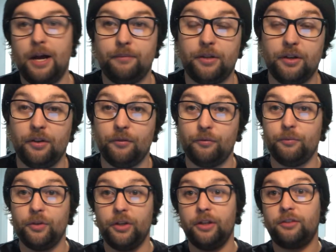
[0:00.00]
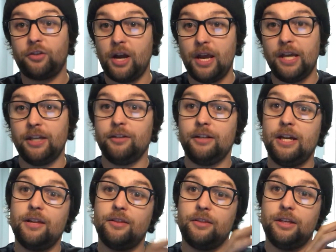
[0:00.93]
to really
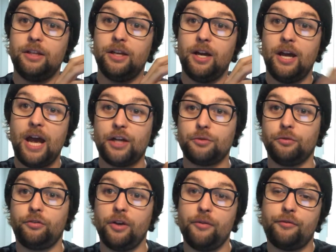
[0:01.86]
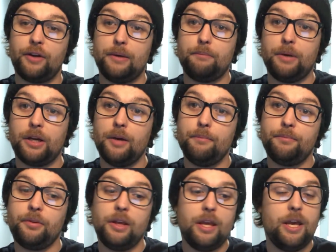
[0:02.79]
triangulate the actual subframe
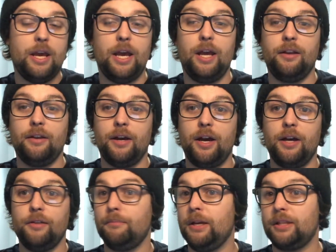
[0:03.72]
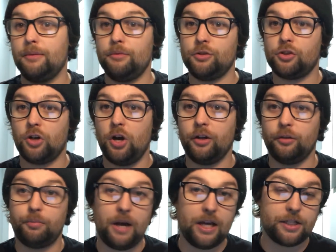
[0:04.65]
pickups and make them as strong as
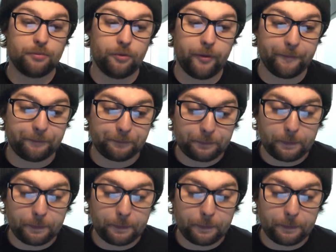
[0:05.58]
possible.